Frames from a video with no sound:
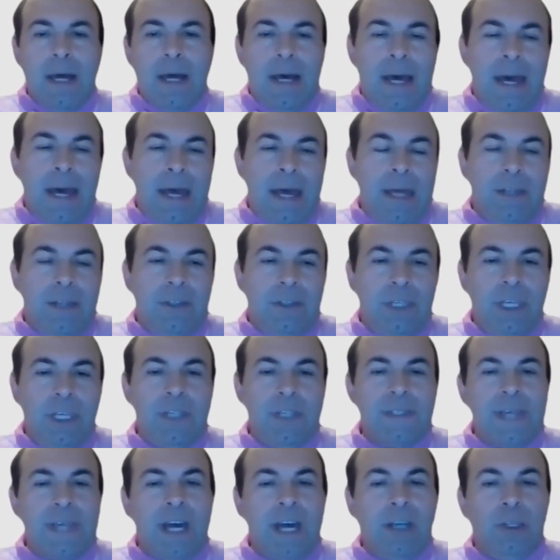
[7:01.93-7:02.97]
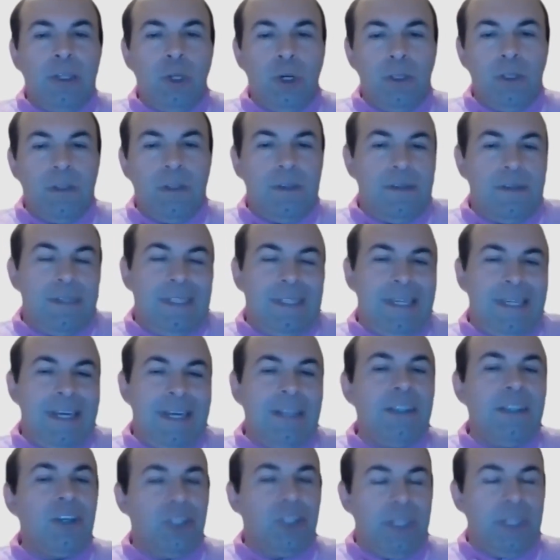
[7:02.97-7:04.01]
uh, these are not
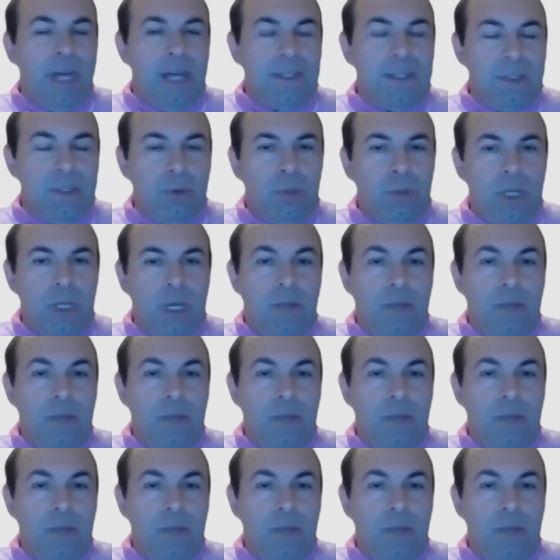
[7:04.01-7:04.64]
standardized today in